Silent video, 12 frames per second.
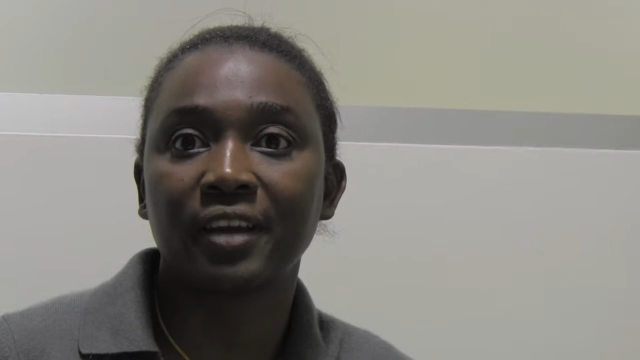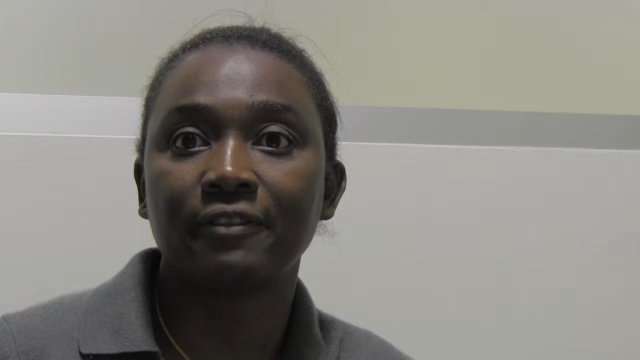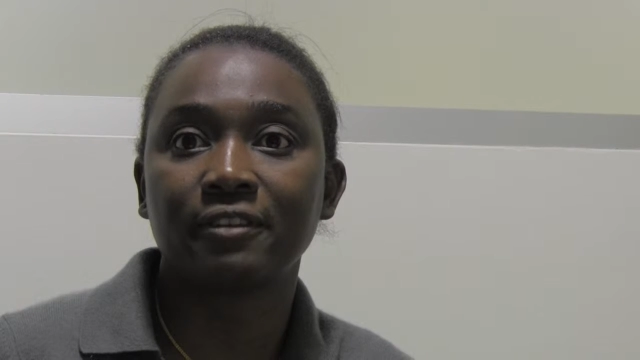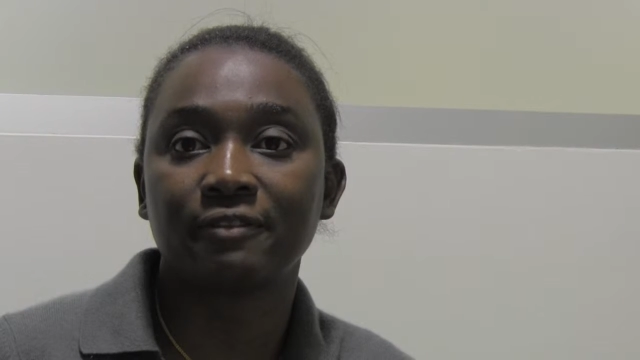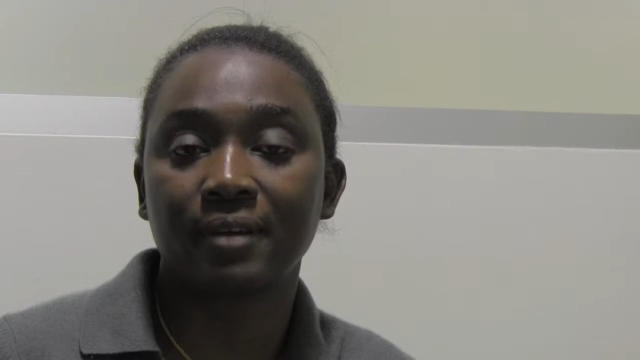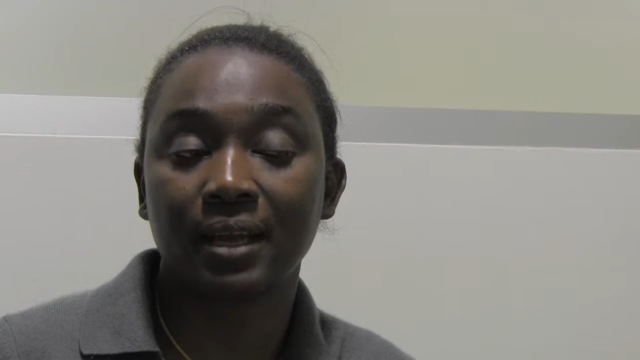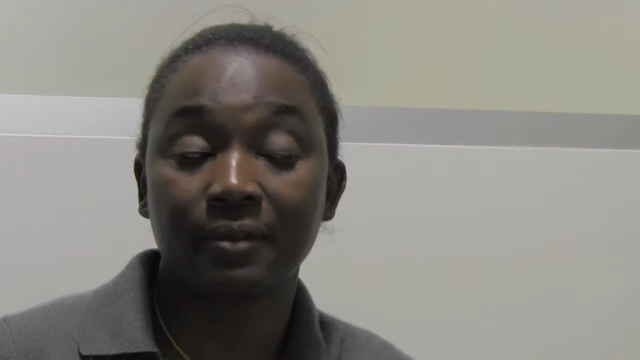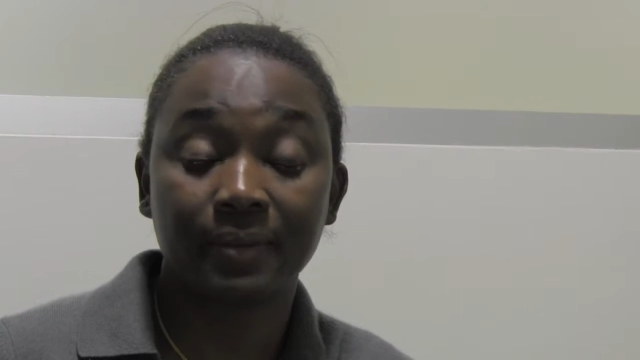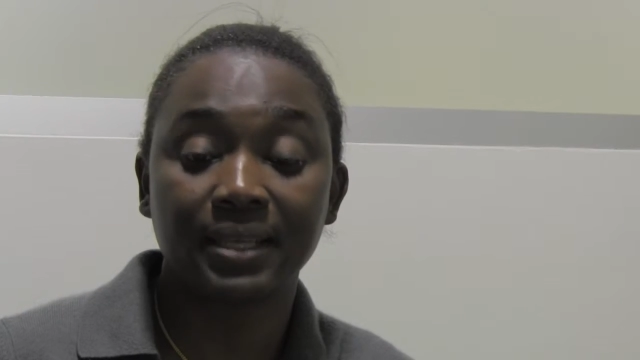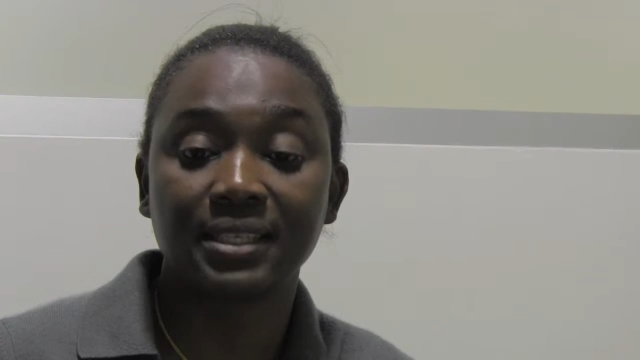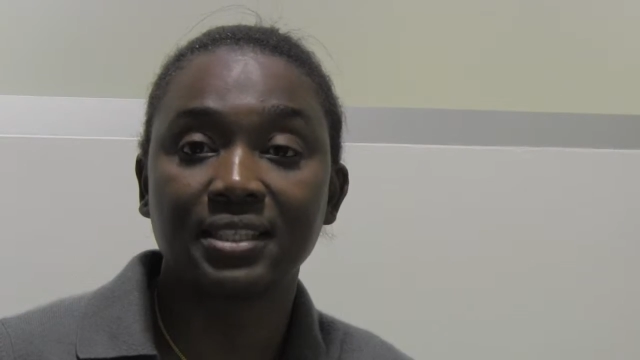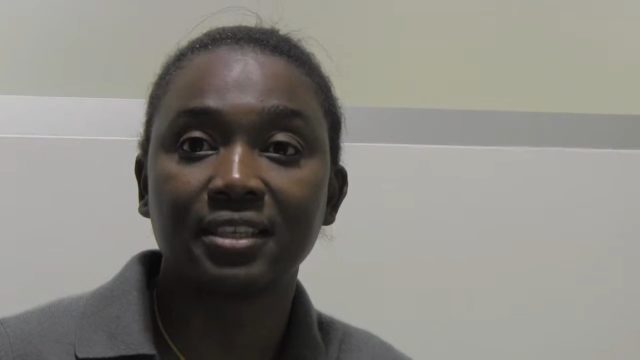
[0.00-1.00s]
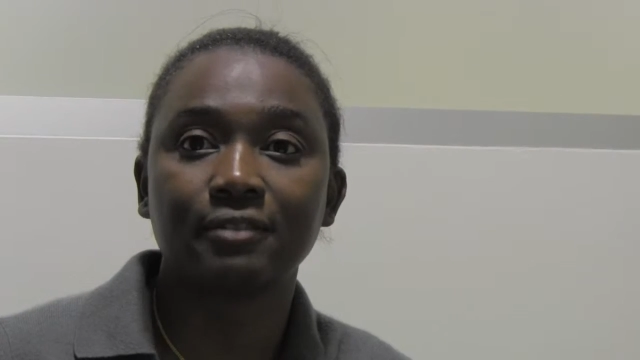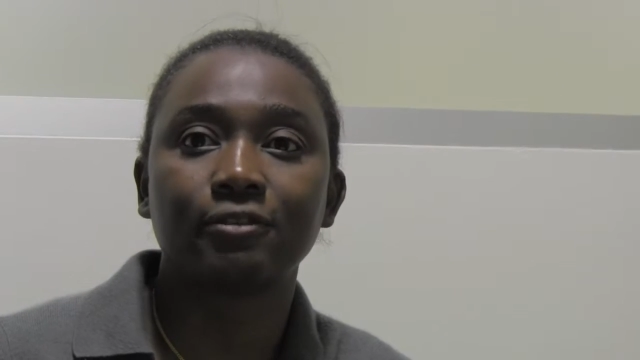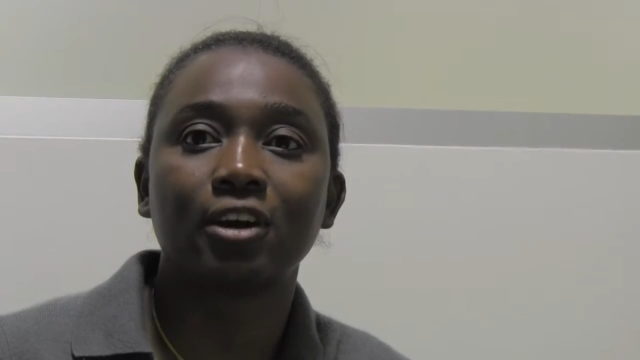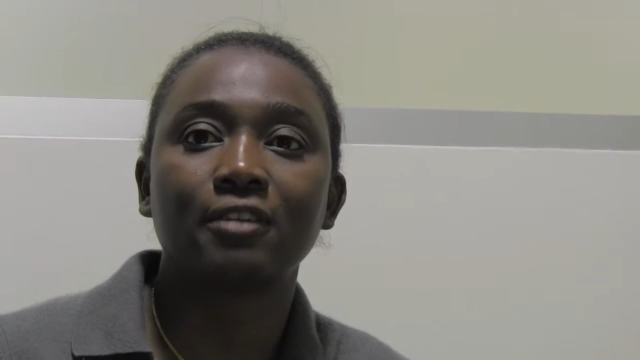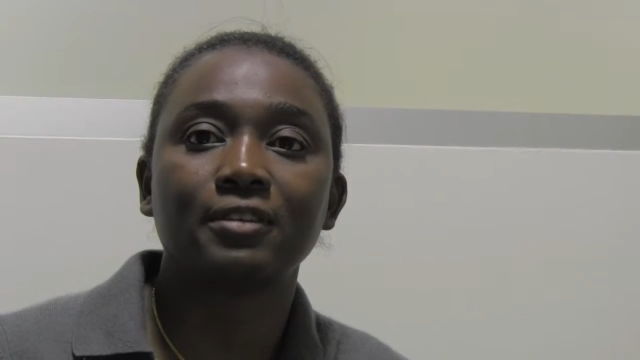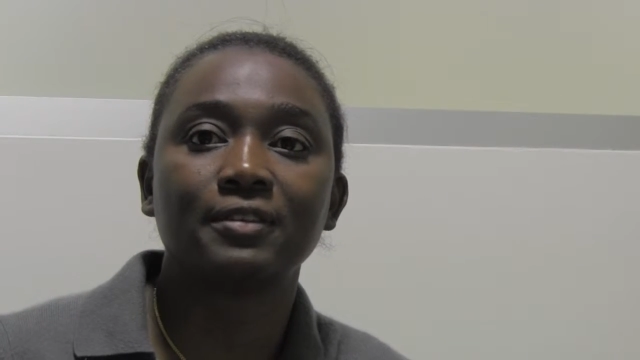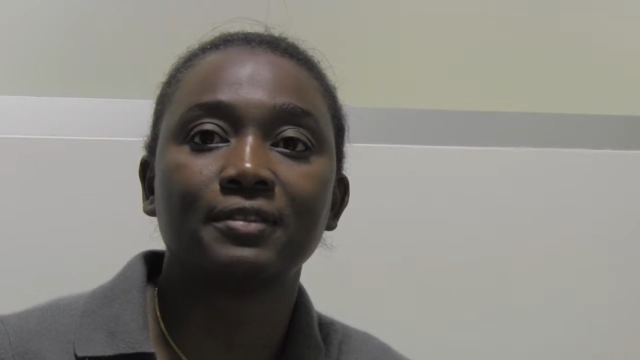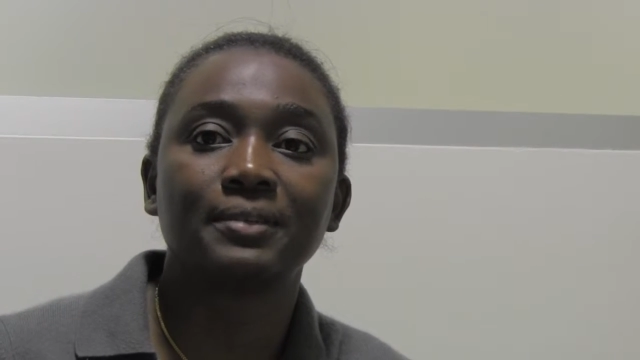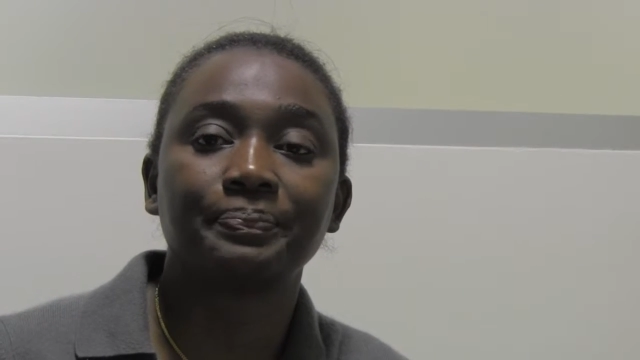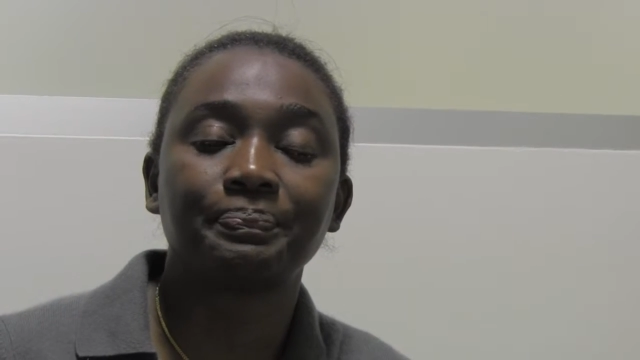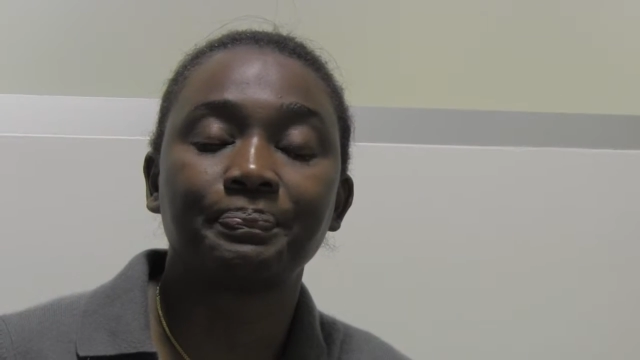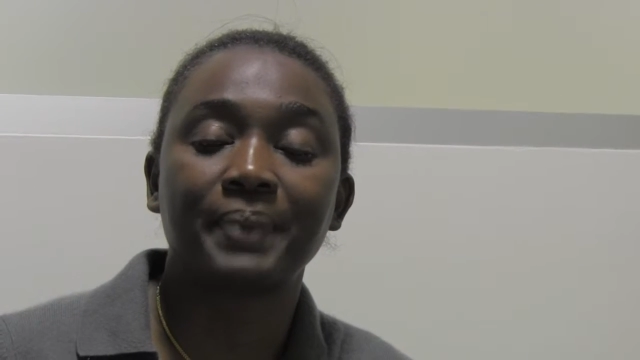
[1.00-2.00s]
everybody is involved
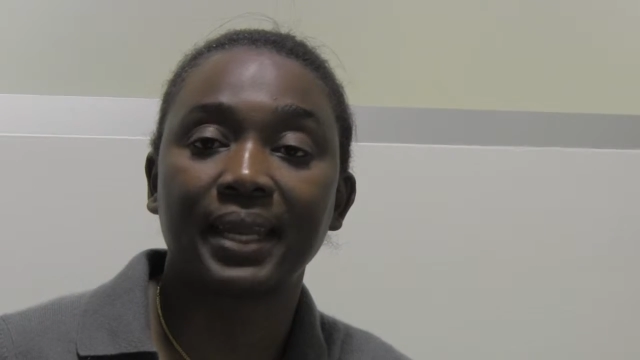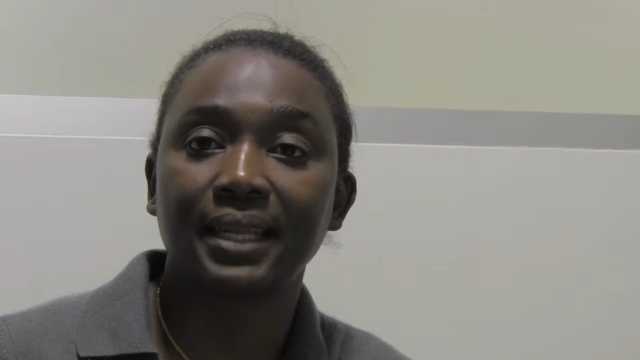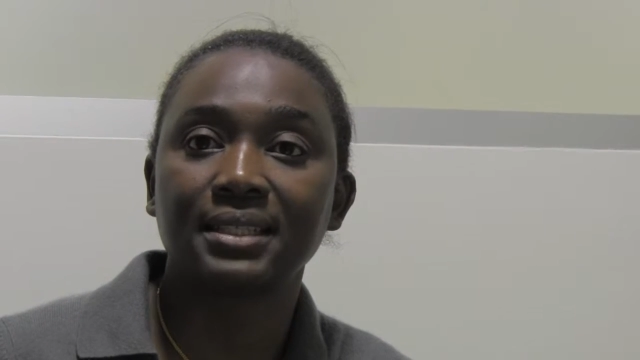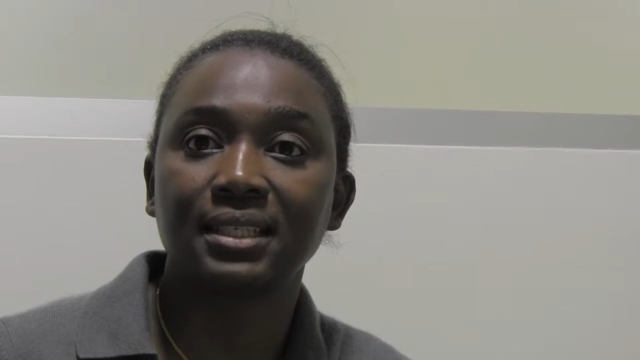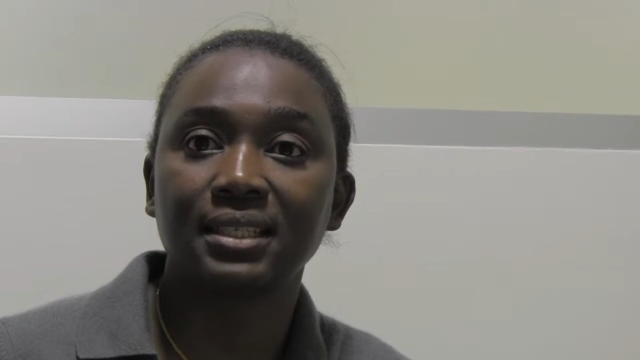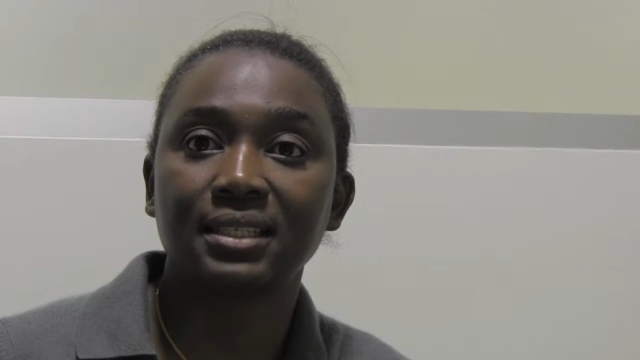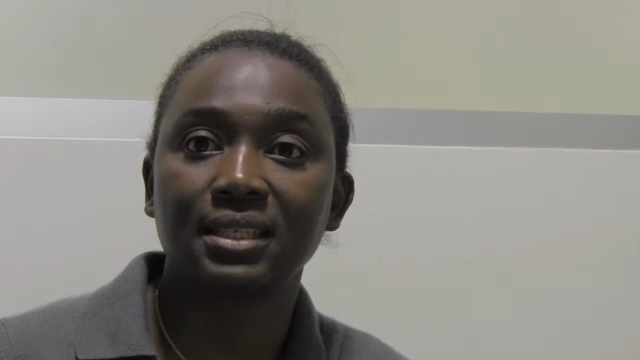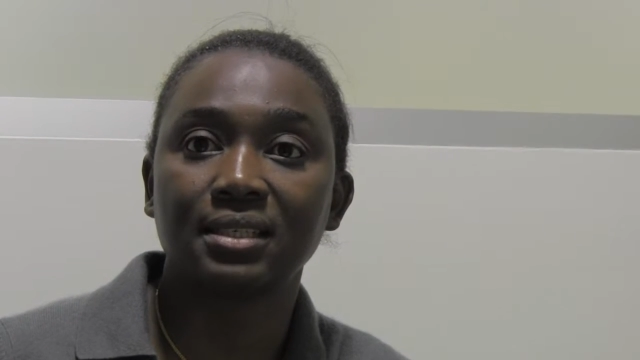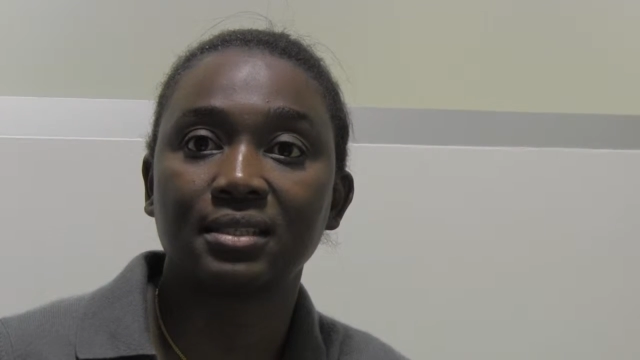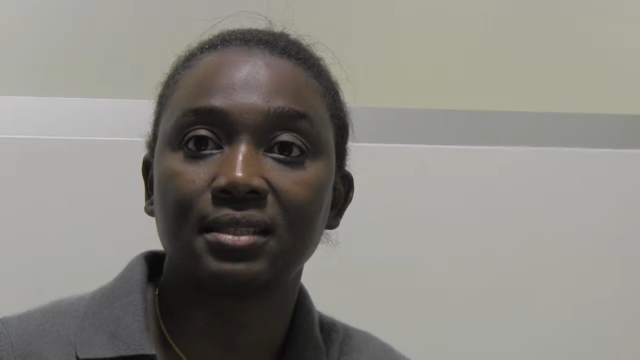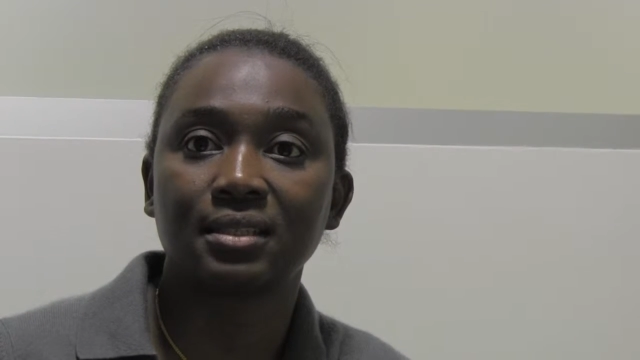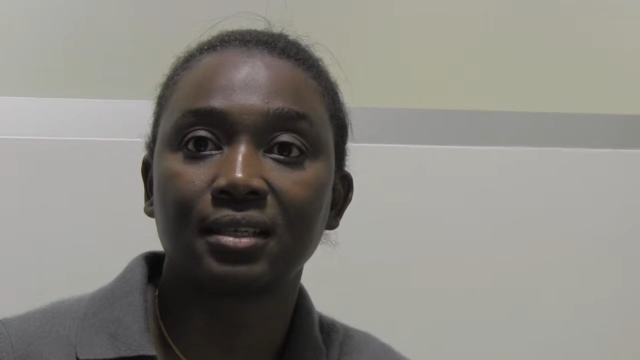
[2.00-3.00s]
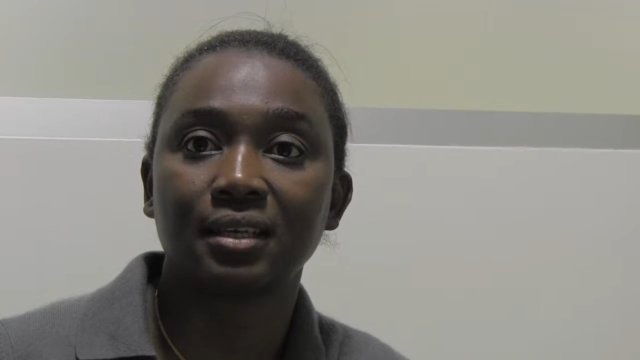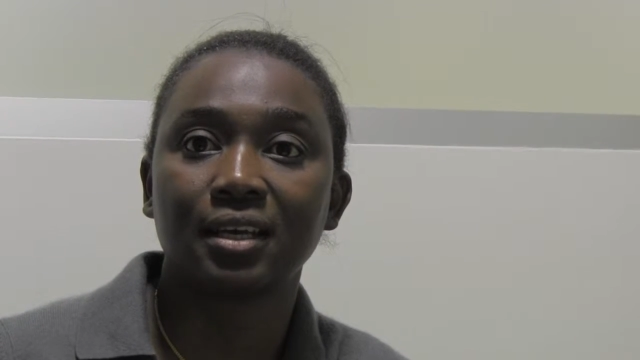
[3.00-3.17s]
in parenting kids.